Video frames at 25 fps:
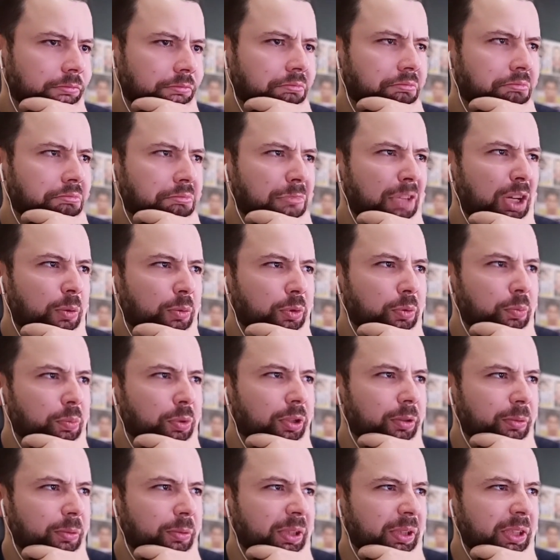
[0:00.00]
I would
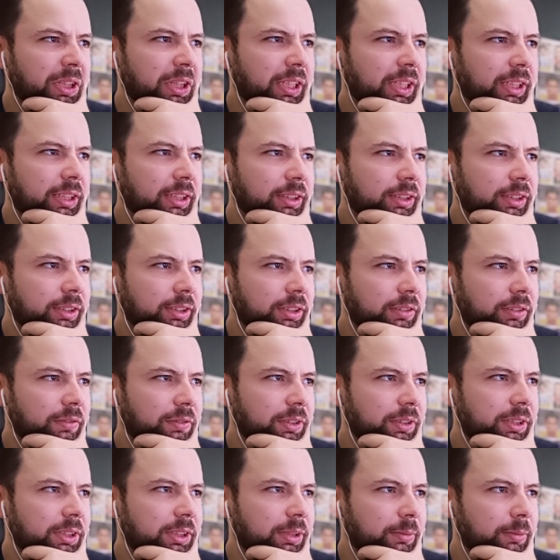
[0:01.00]
probably eat that if
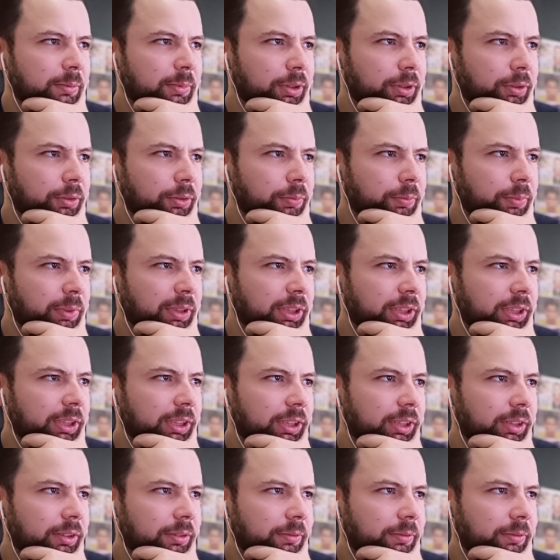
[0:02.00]
it's similar to paella.